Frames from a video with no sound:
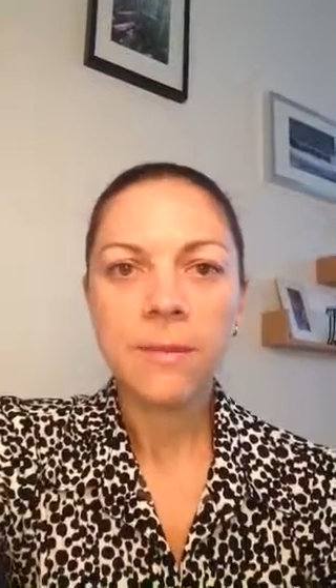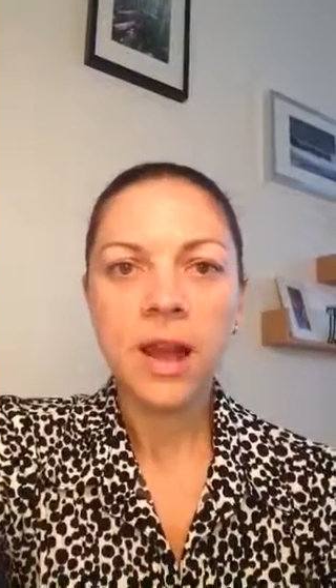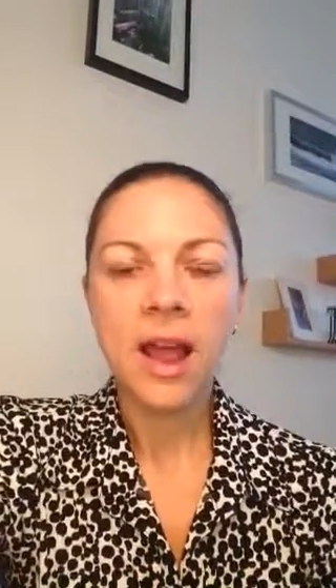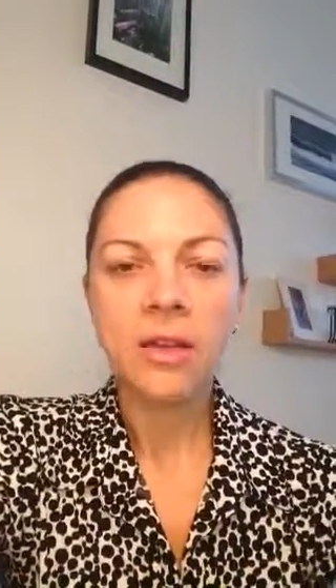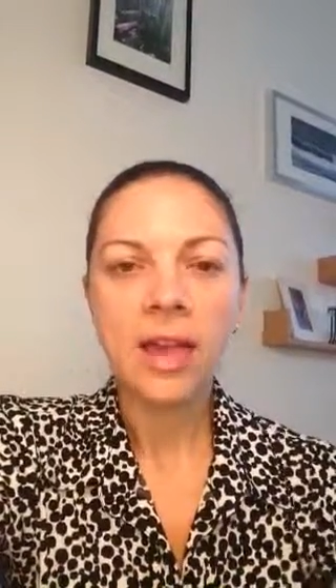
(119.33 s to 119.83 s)

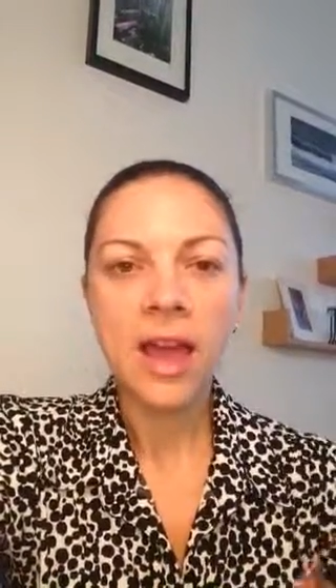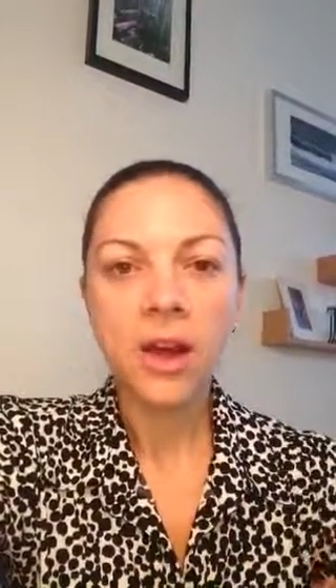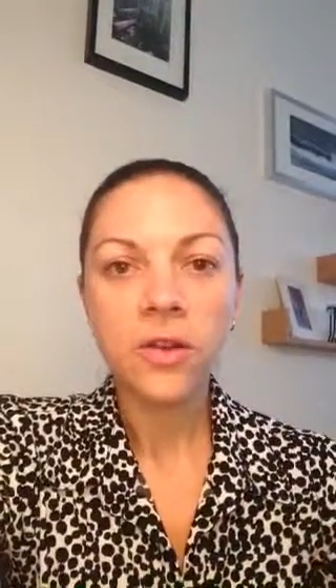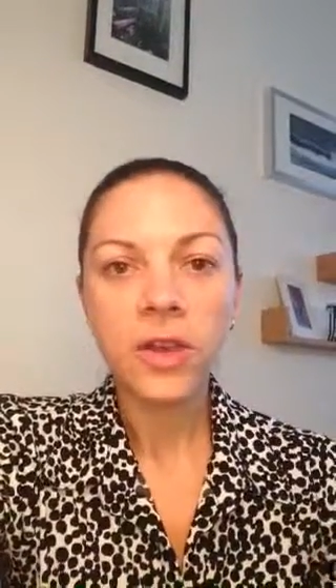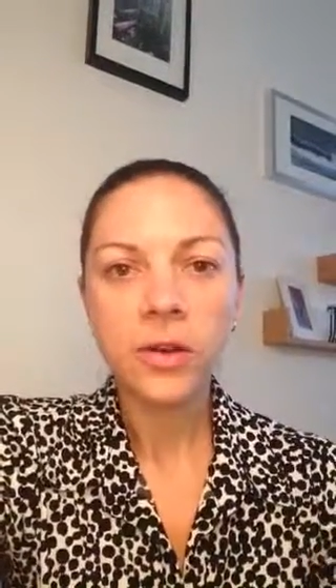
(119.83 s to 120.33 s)
about how the
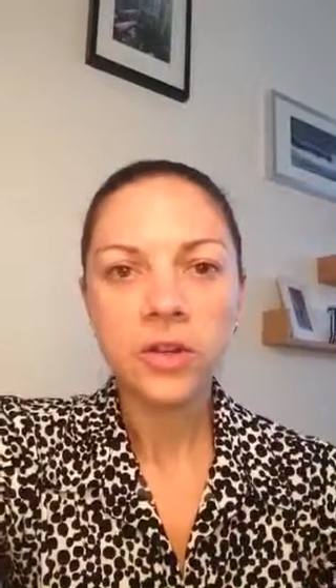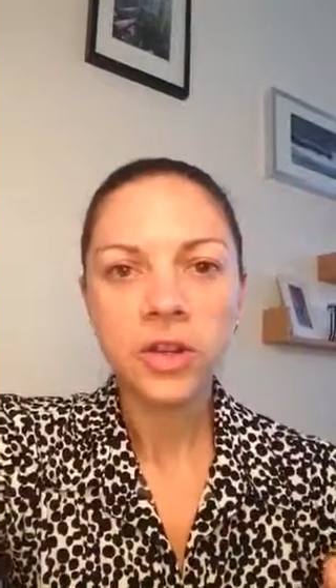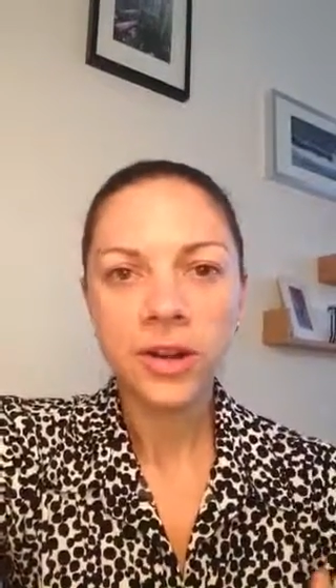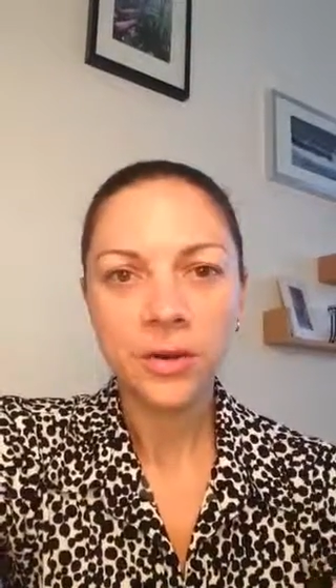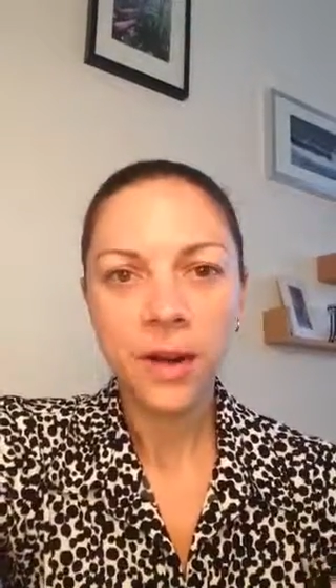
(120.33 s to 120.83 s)
air and the
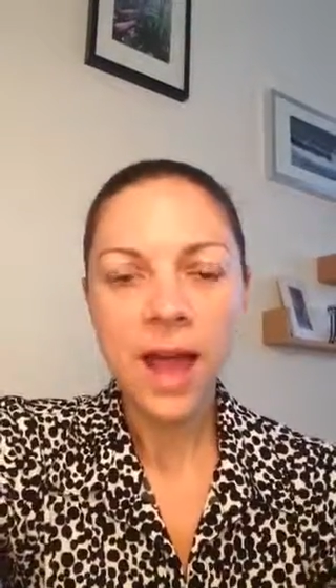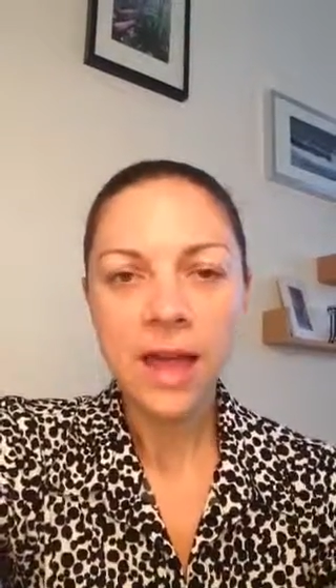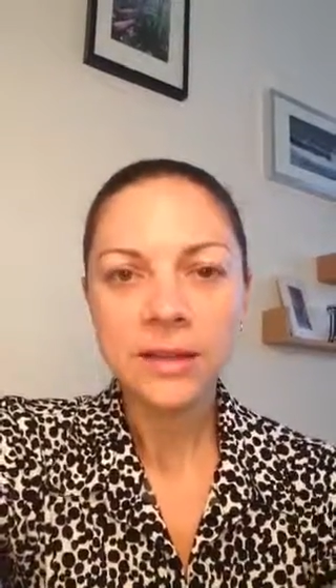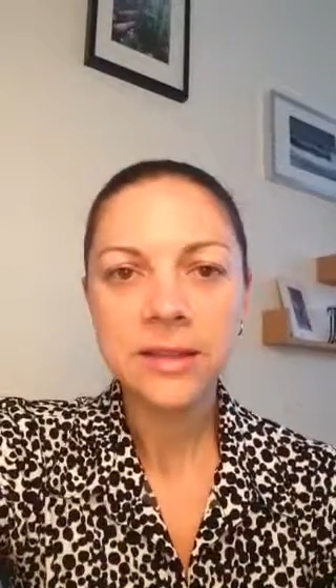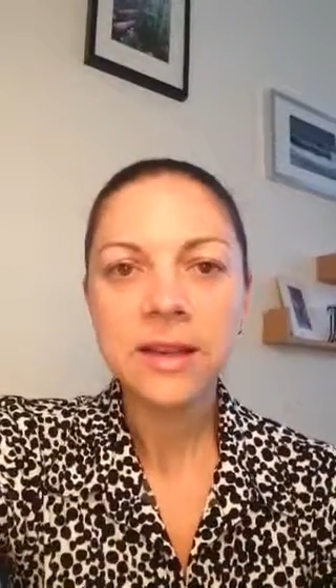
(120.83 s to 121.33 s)
ocean
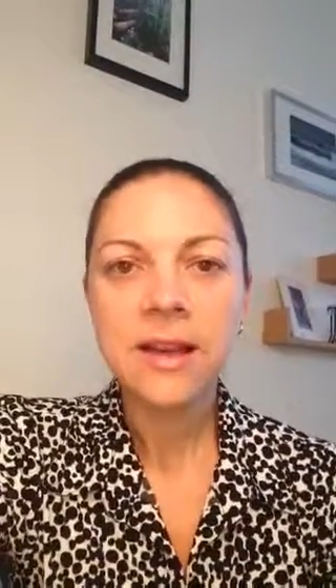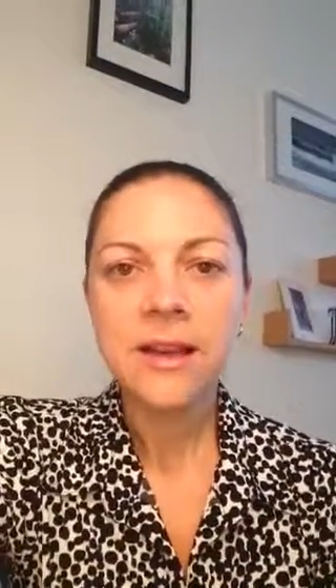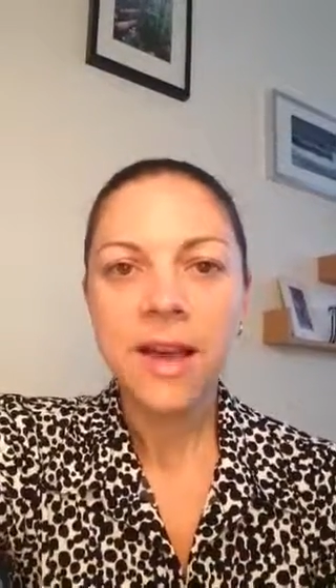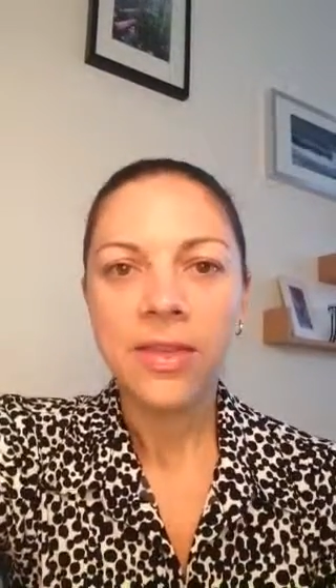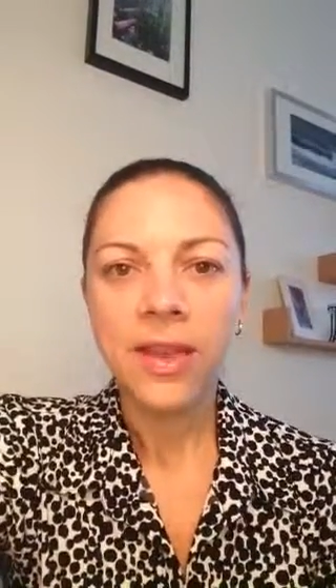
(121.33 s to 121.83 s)
interact,
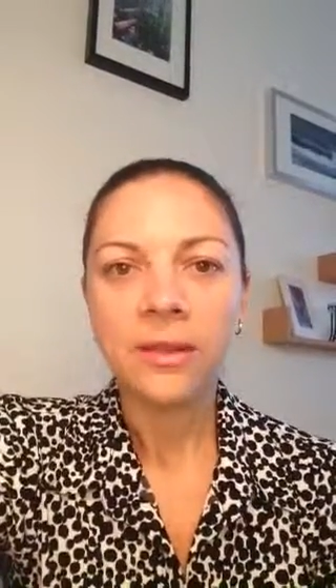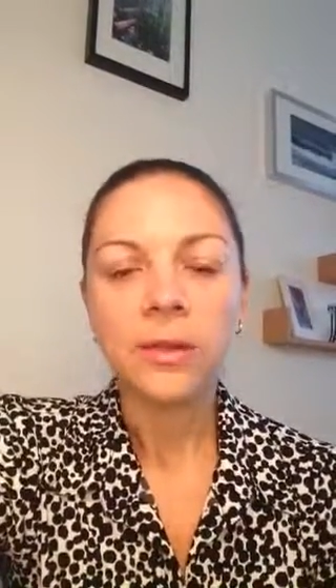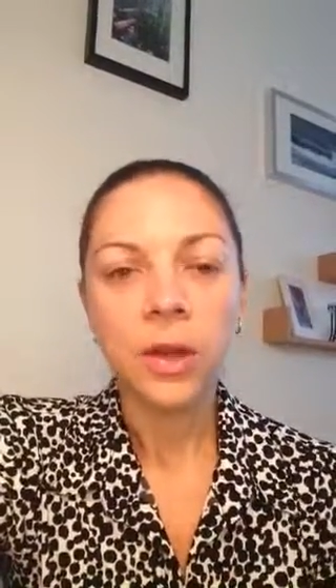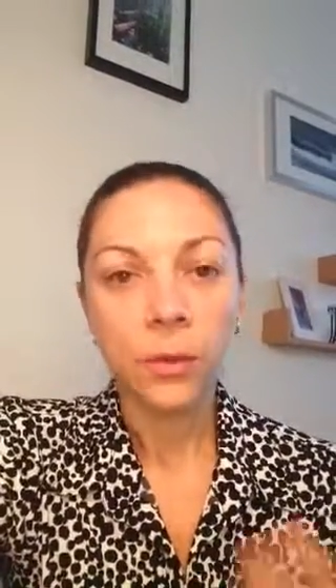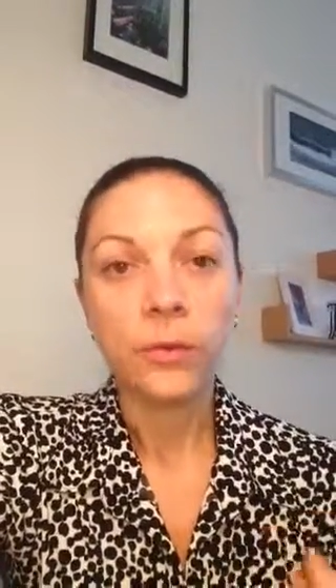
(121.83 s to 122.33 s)
and then
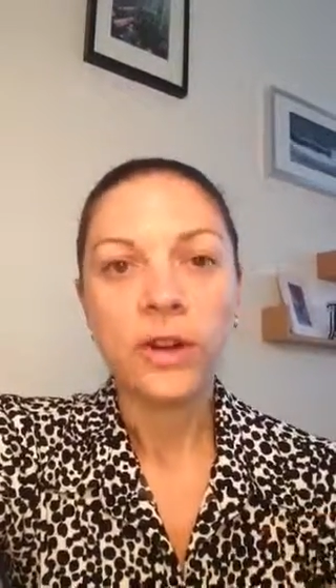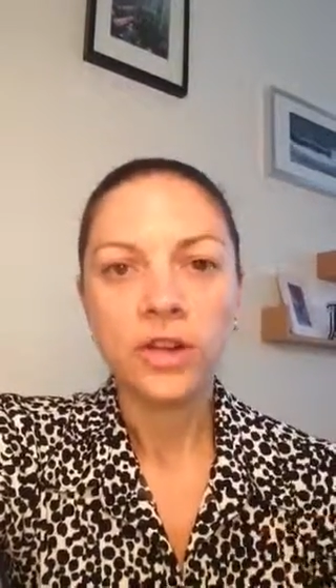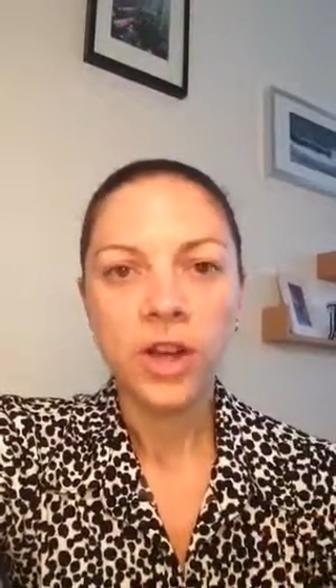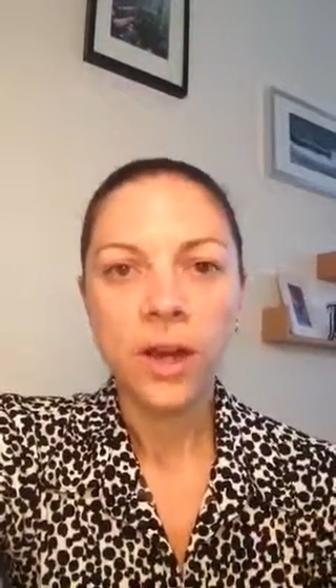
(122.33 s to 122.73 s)
we'll finish